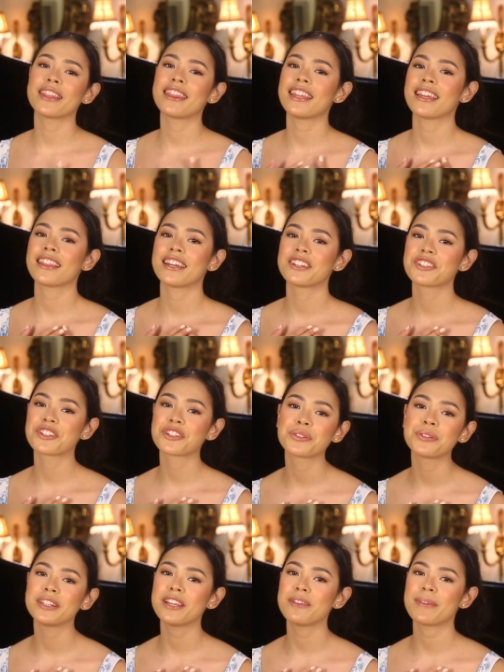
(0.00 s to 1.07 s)
one thing that
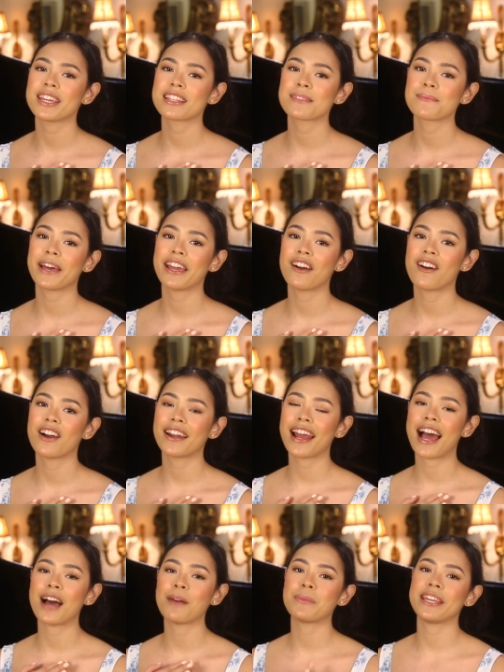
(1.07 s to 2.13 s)
truly makes my
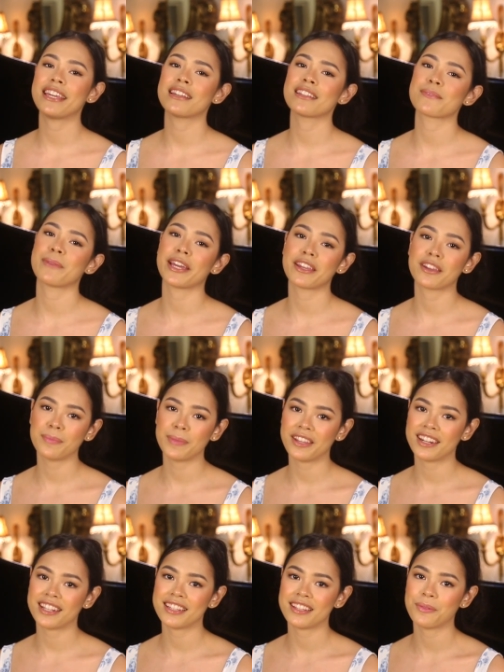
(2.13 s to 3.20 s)
heart happy is my
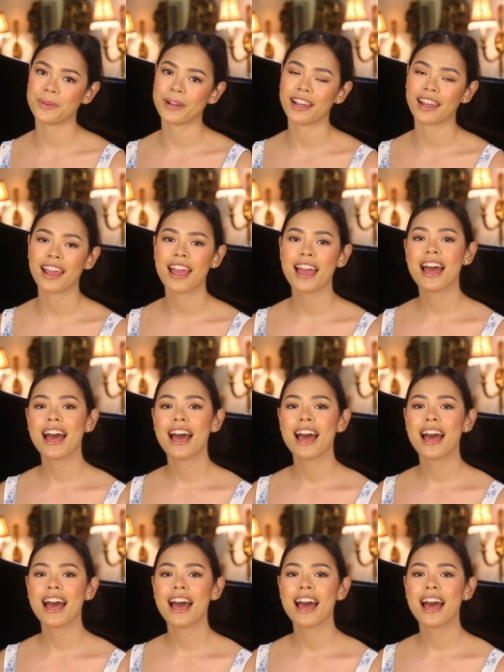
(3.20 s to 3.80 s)
community work.